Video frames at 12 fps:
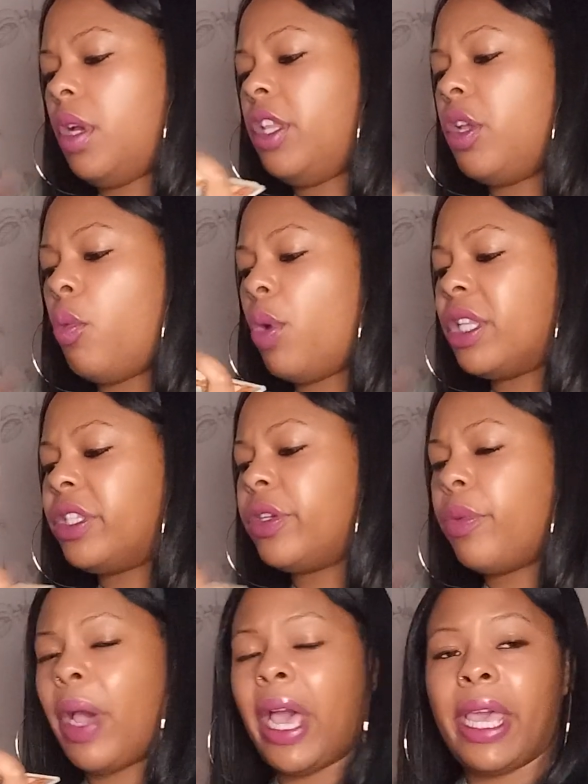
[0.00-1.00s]
And you wonder
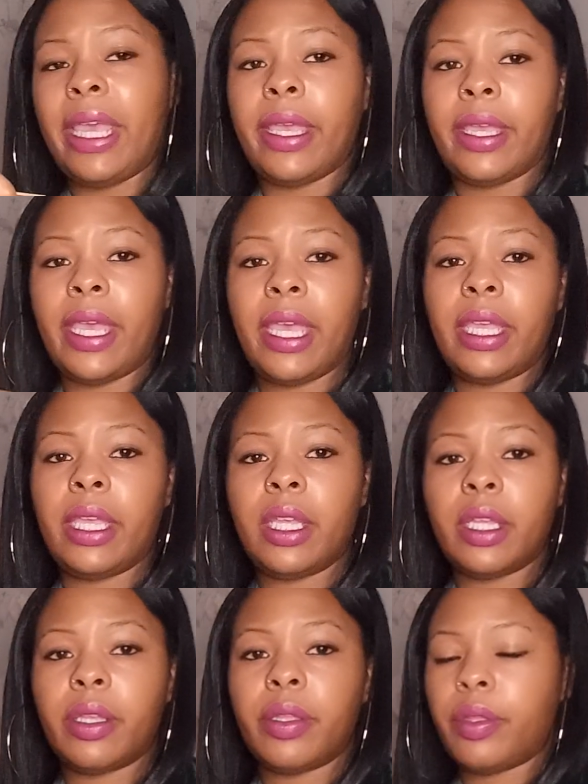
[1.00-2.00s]
why, eh?
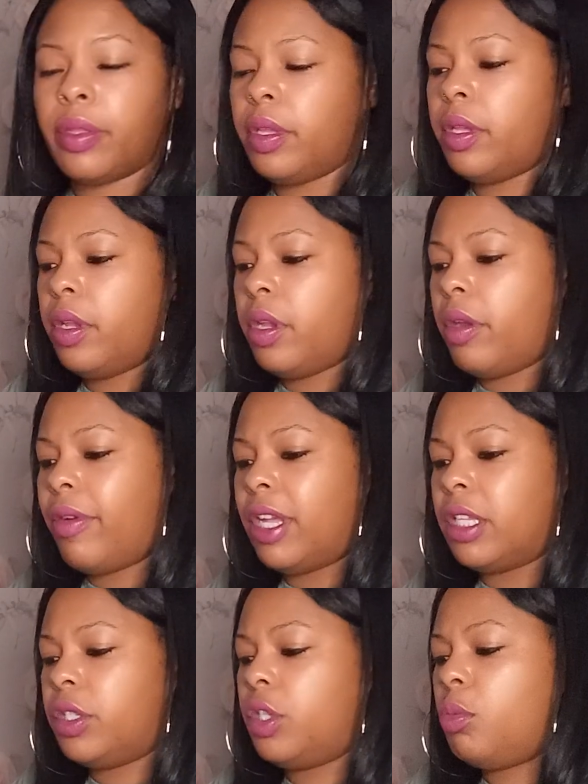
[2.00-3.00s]
All
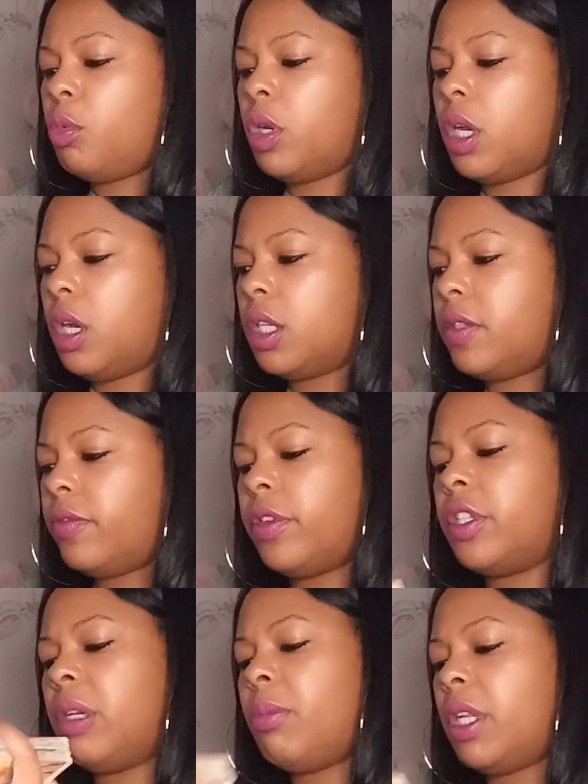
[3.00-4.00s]
right, two more cards for
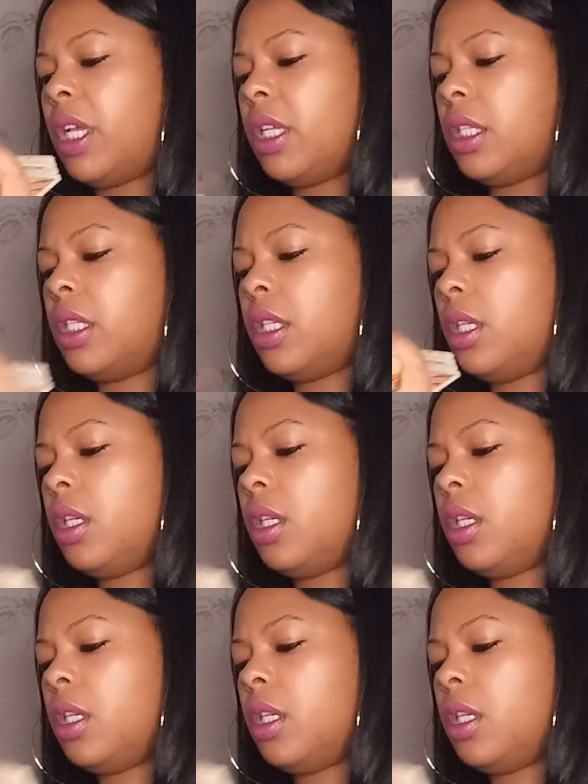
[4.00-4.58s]
Geminis.